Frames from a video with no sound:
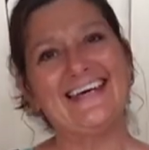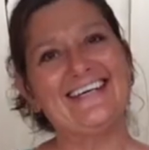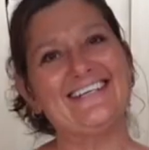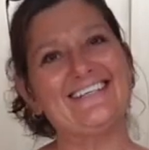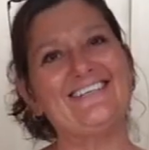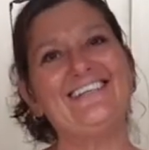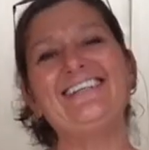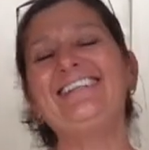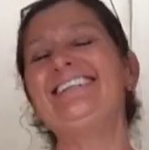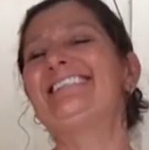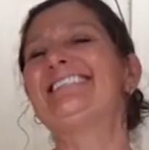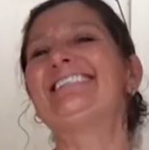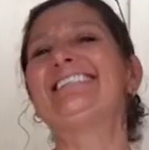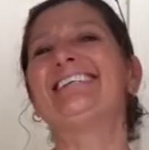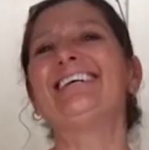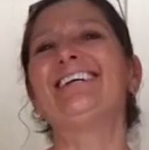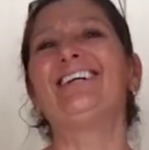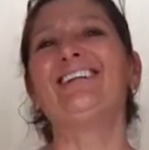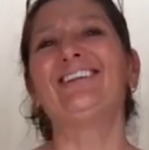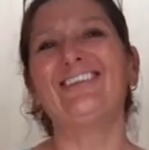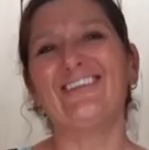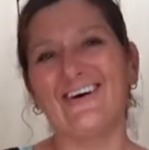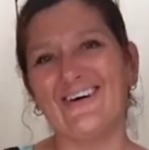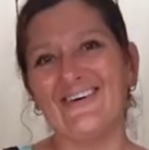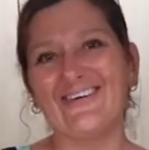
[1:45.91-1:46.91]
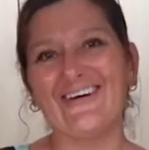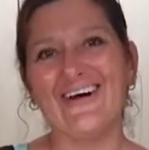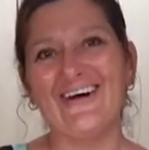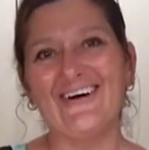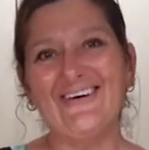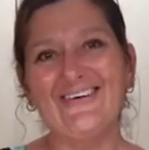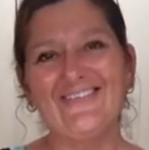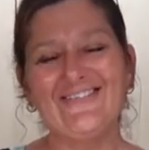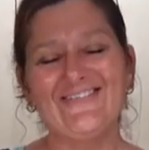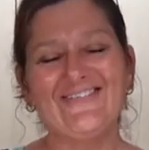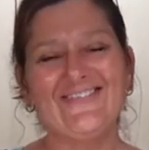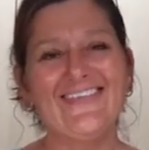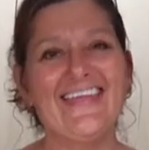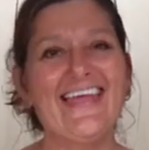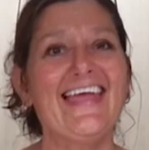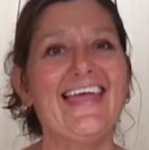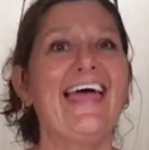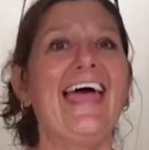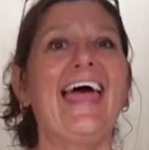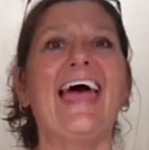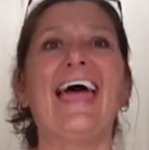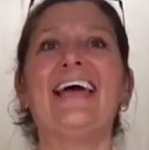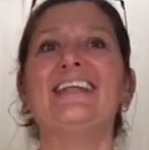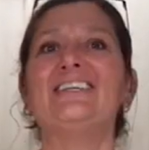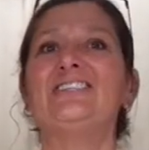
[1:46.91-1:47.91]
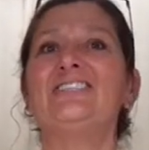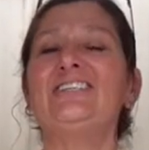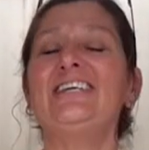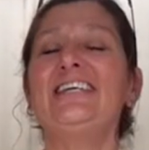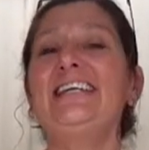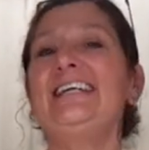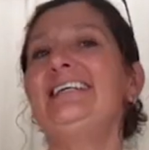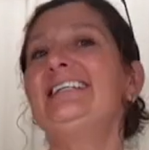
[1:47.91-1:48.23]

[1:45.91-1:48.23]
She needs to get a logo and she